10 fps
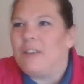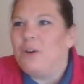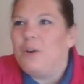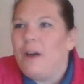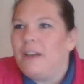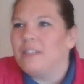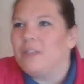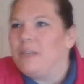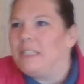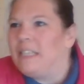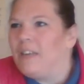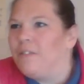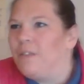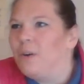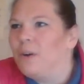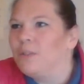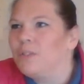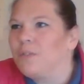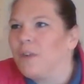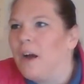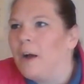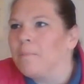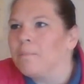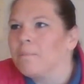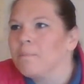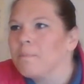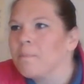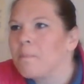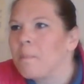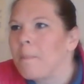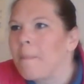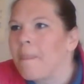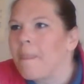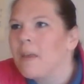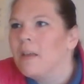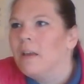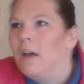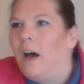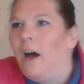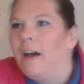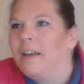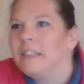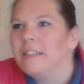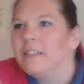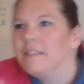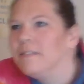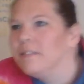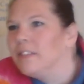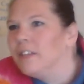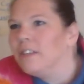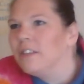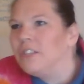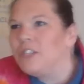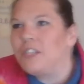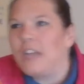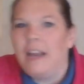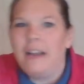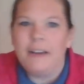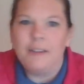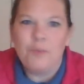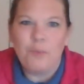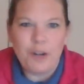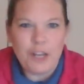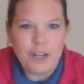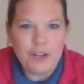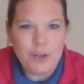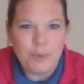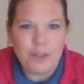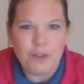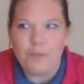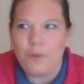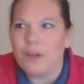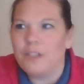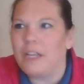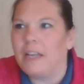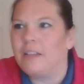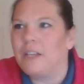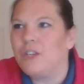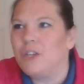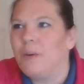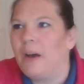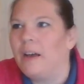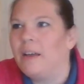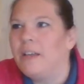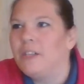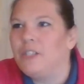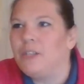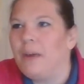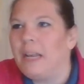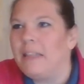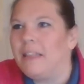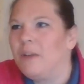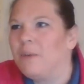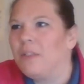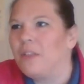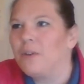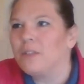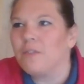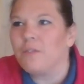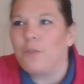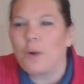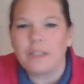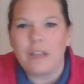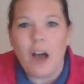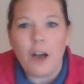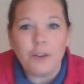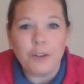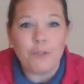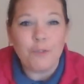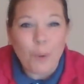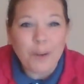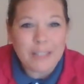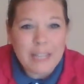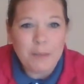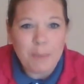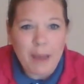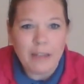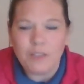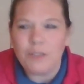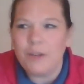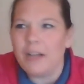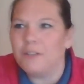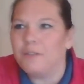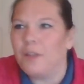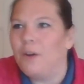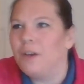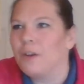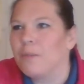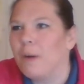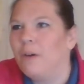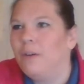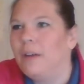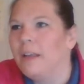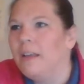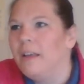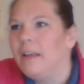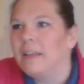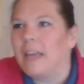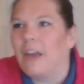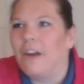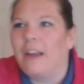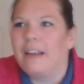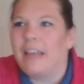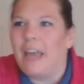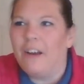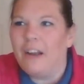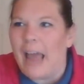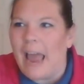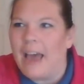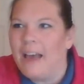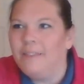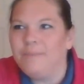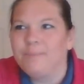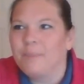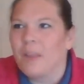who else did we see photos from? Uh, Shayna, what are you going to do with your fortune? Did you uh, do anything with those one hundred fourteen pennies you got to float in your boat? Karen, Karen Ann,